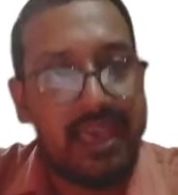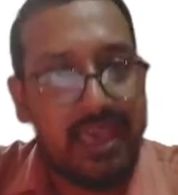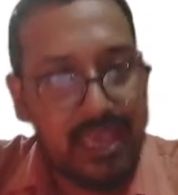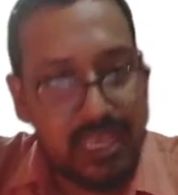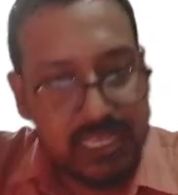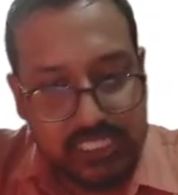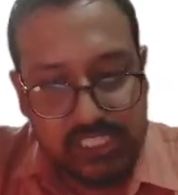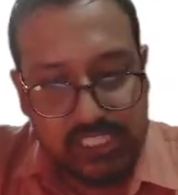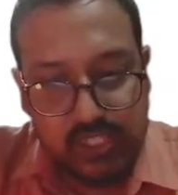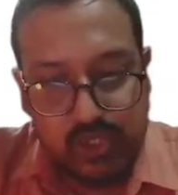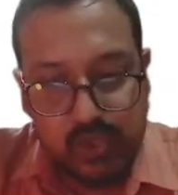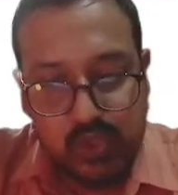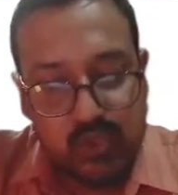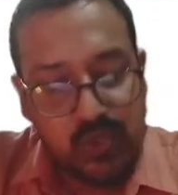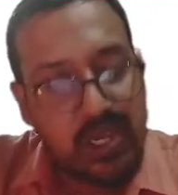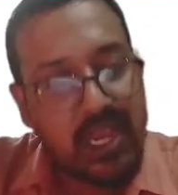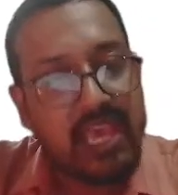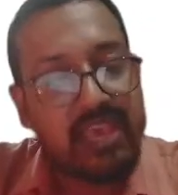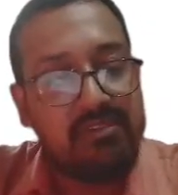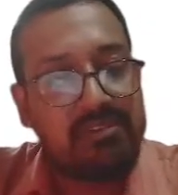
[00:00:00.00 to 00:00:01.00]
as
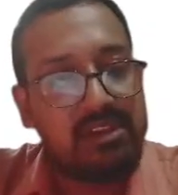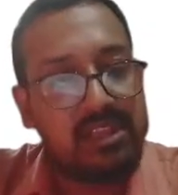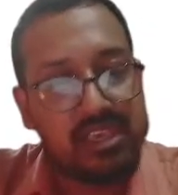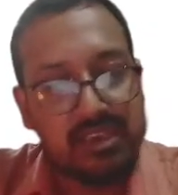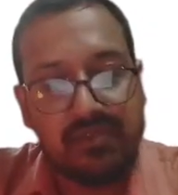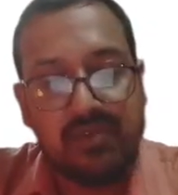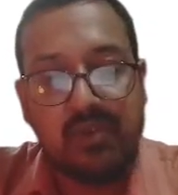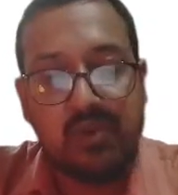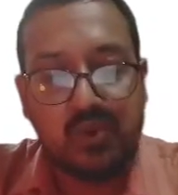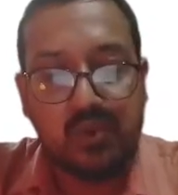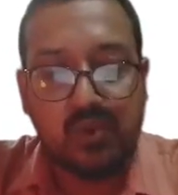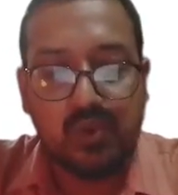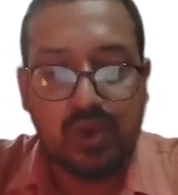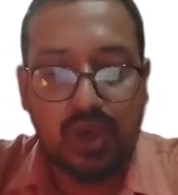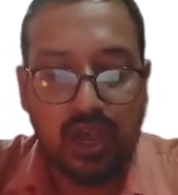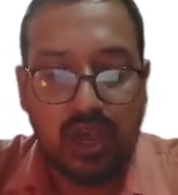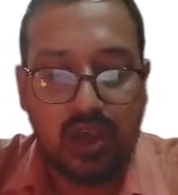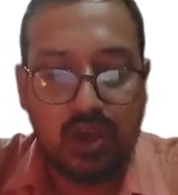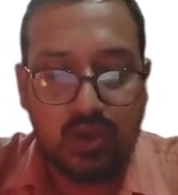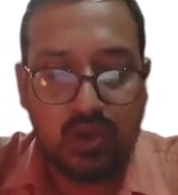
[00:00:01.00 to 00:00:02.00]
usual, I will give you an